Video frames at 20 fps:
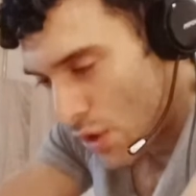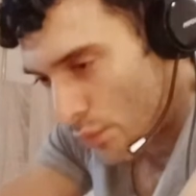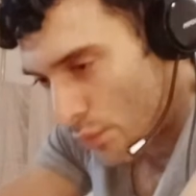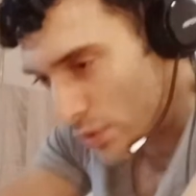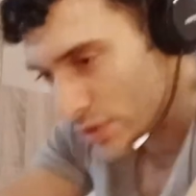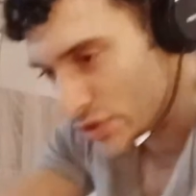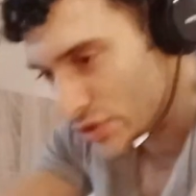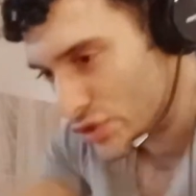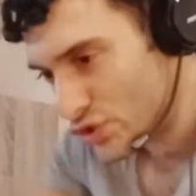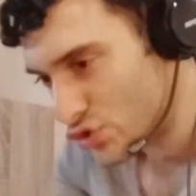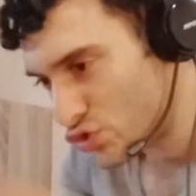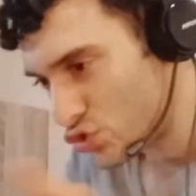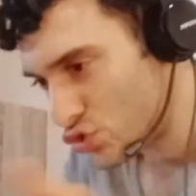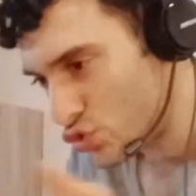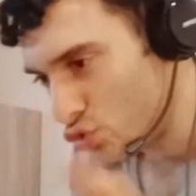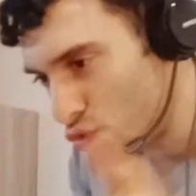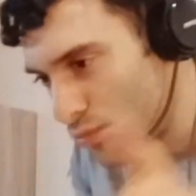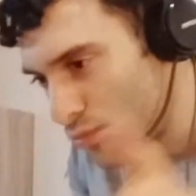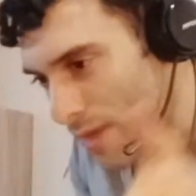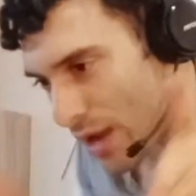once you
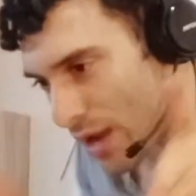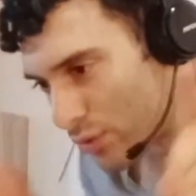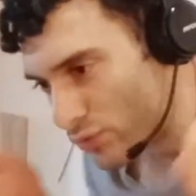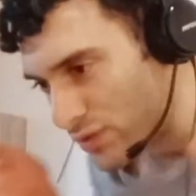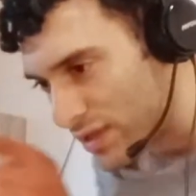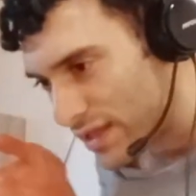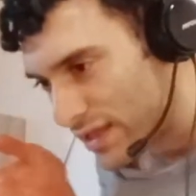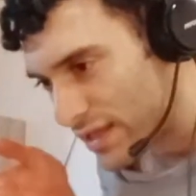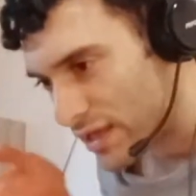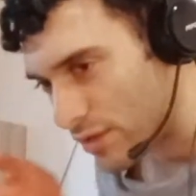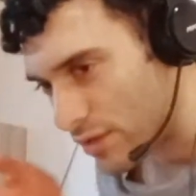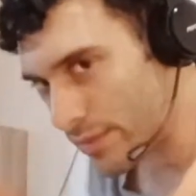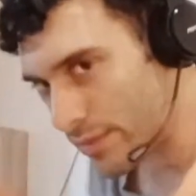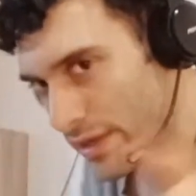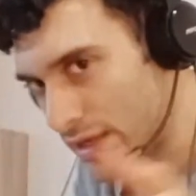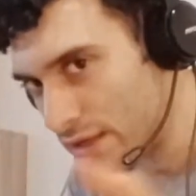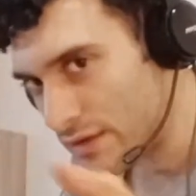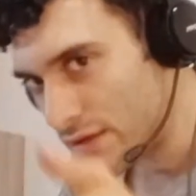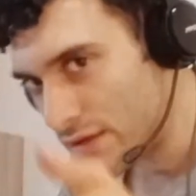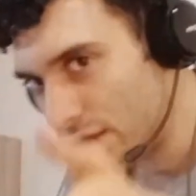zoom out a little
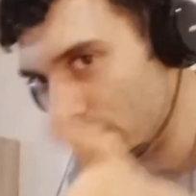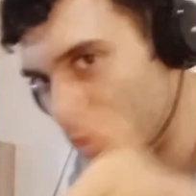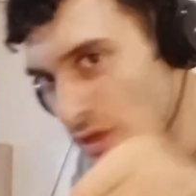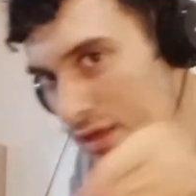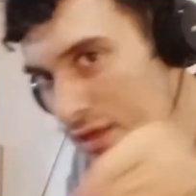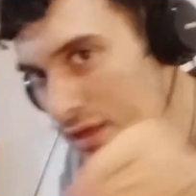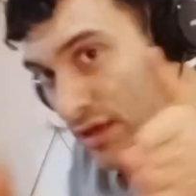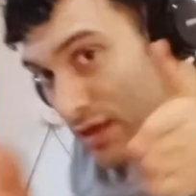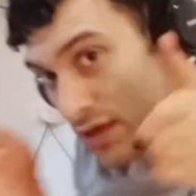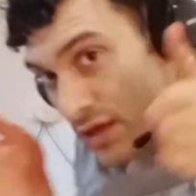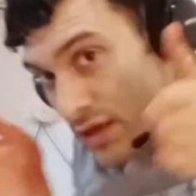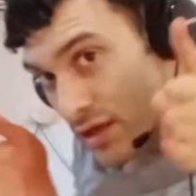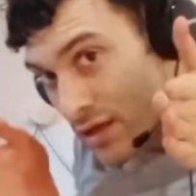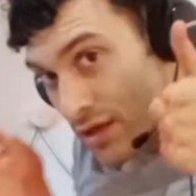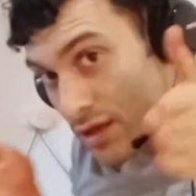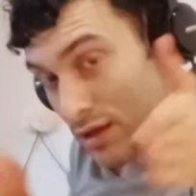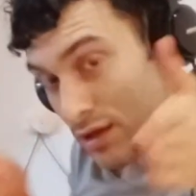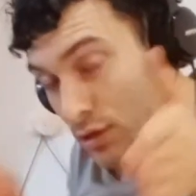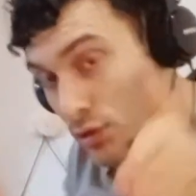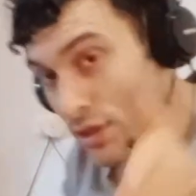bit,
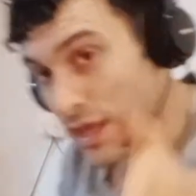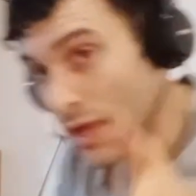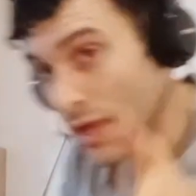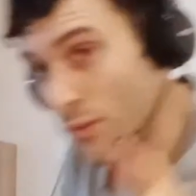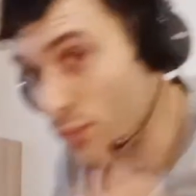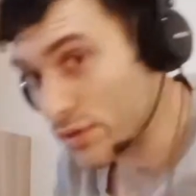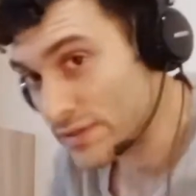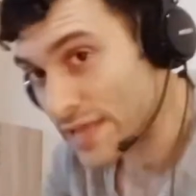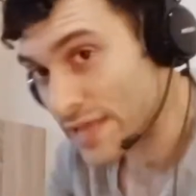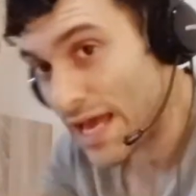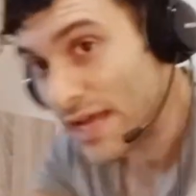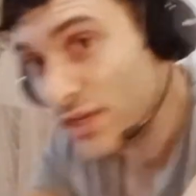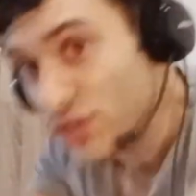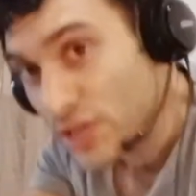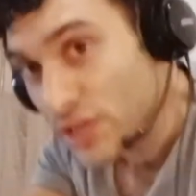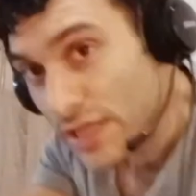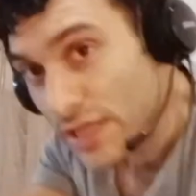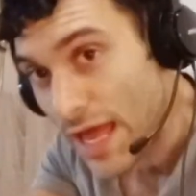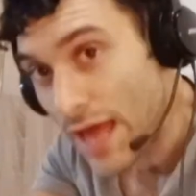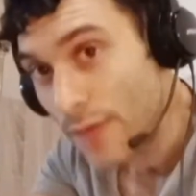look at what's
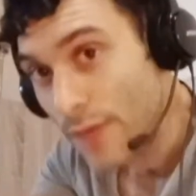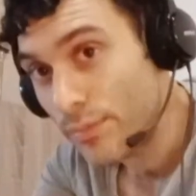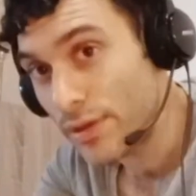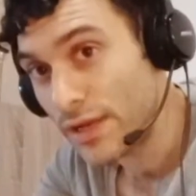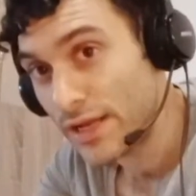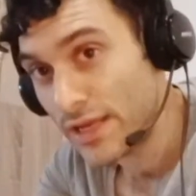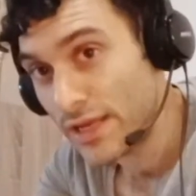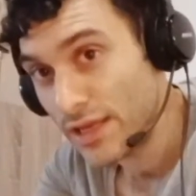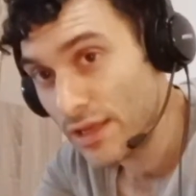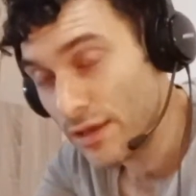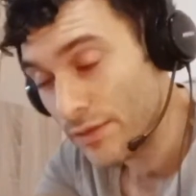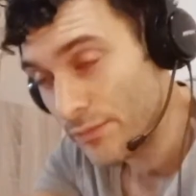actually happening.